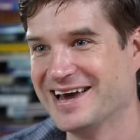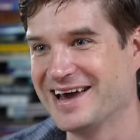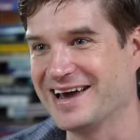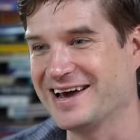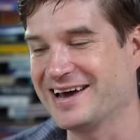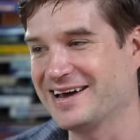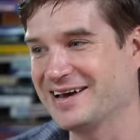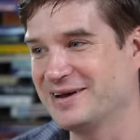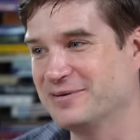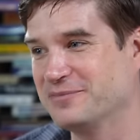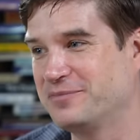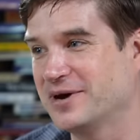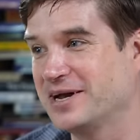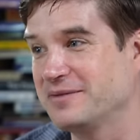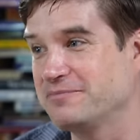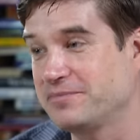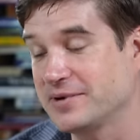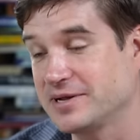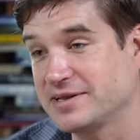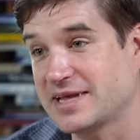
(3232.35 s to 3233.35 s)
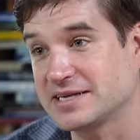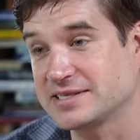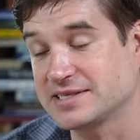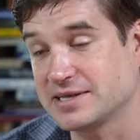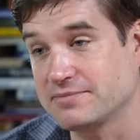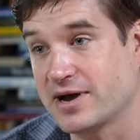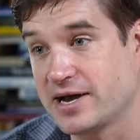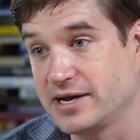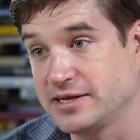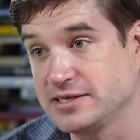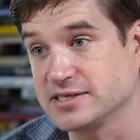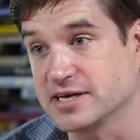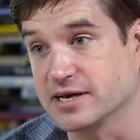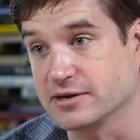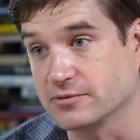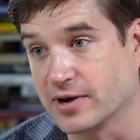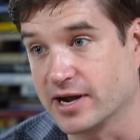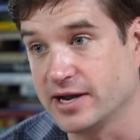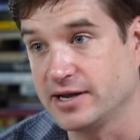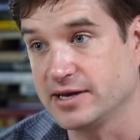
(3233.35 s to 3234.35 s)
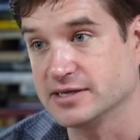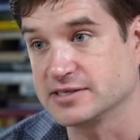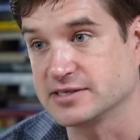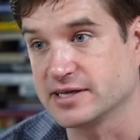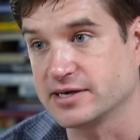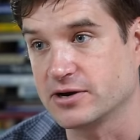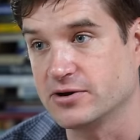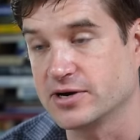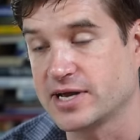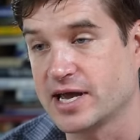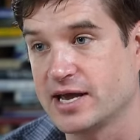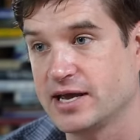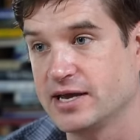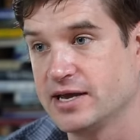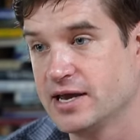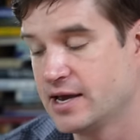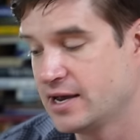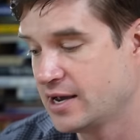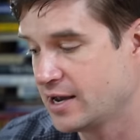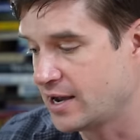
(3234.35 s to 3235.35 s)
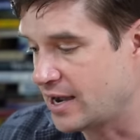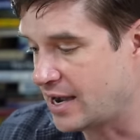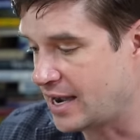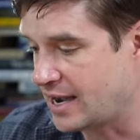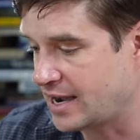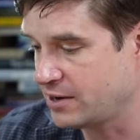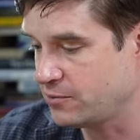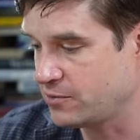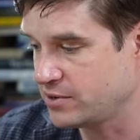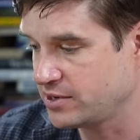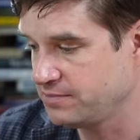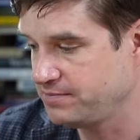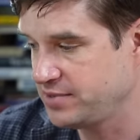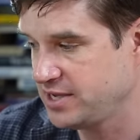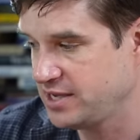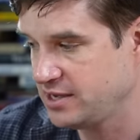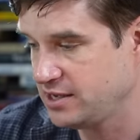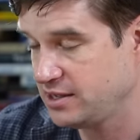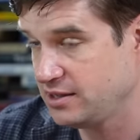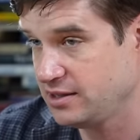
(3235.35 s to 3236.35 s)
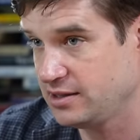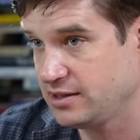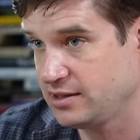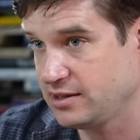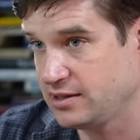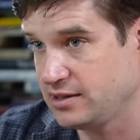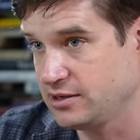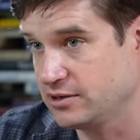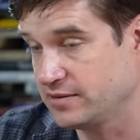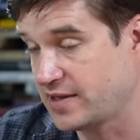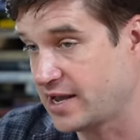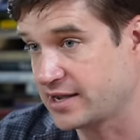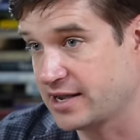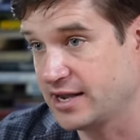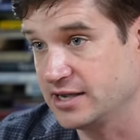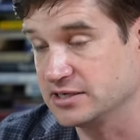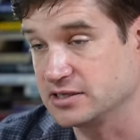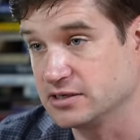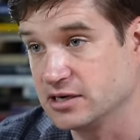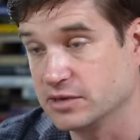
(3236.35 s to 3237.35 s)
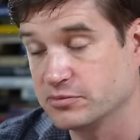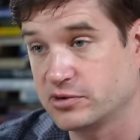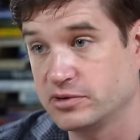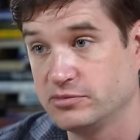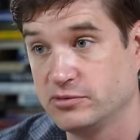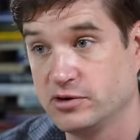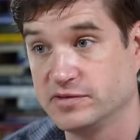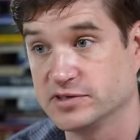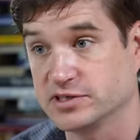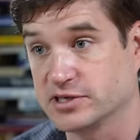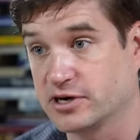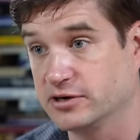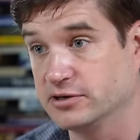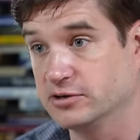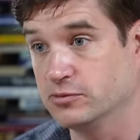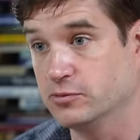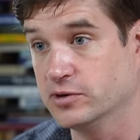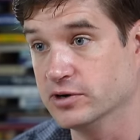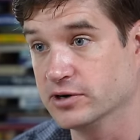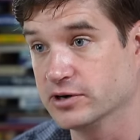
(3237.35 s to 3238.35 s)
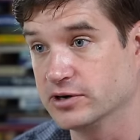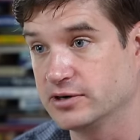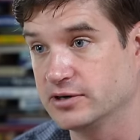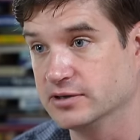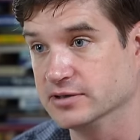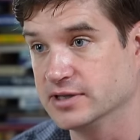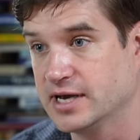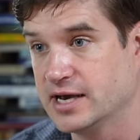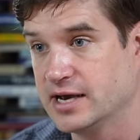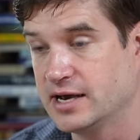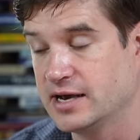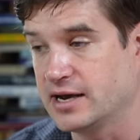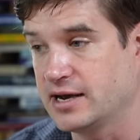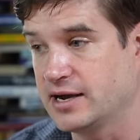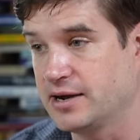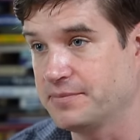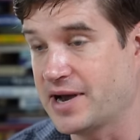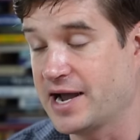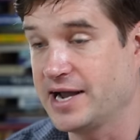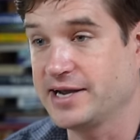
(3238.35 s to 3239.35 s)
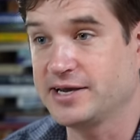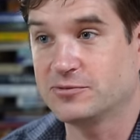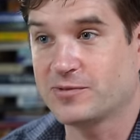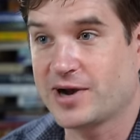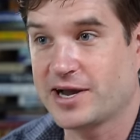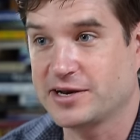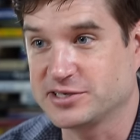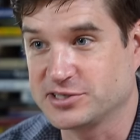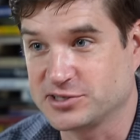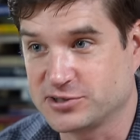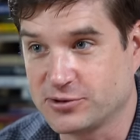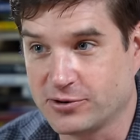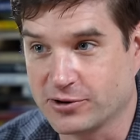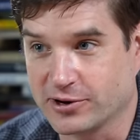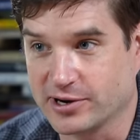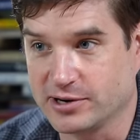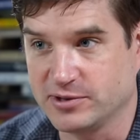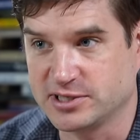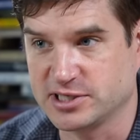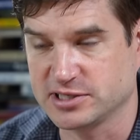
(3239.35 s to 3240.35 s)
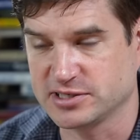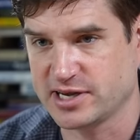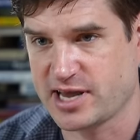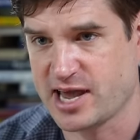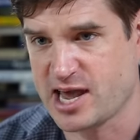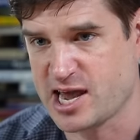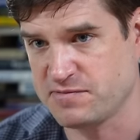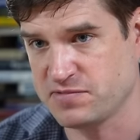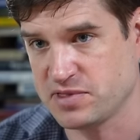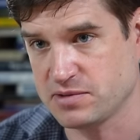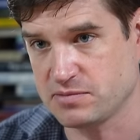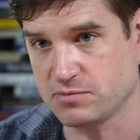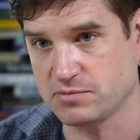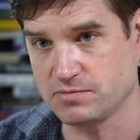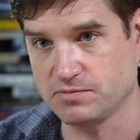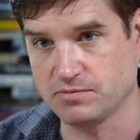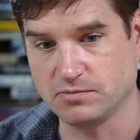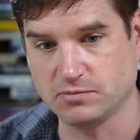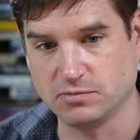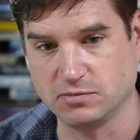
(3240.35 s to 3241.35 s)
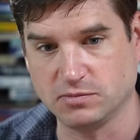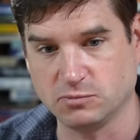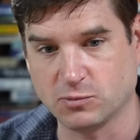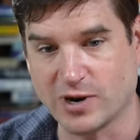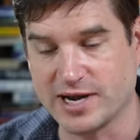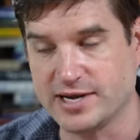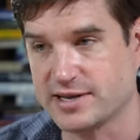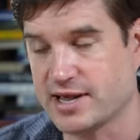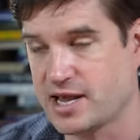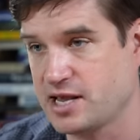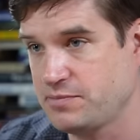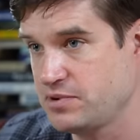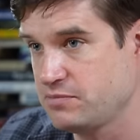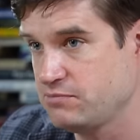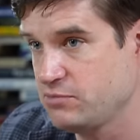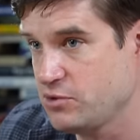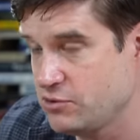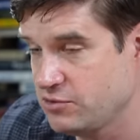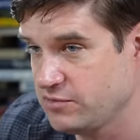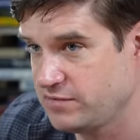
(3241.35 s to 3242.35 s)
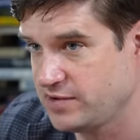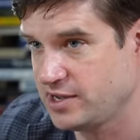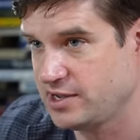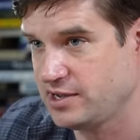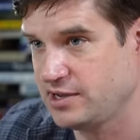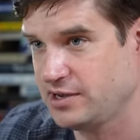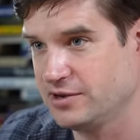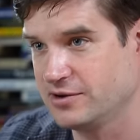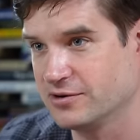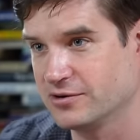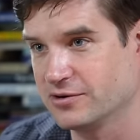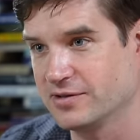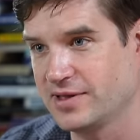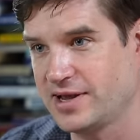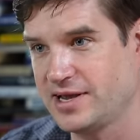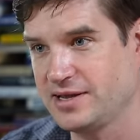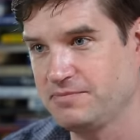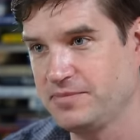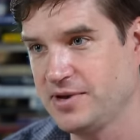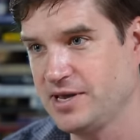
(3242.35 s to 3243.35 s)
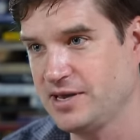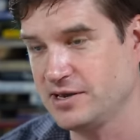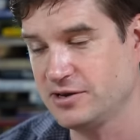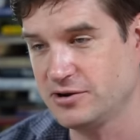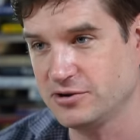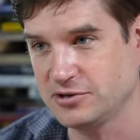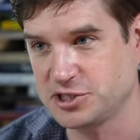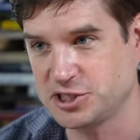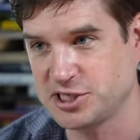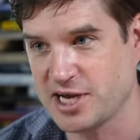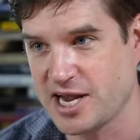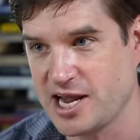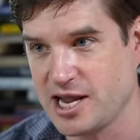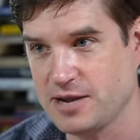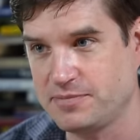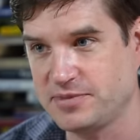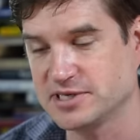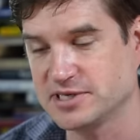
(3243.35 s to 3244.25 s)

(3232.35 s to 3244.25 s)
Uh, but, but that's the mindset, right? Is like, okay, I want to be, you know, that case, the number one movie star in the world. Um, I can write a story, which is like have the right type of movie yeah. or like be in good shape.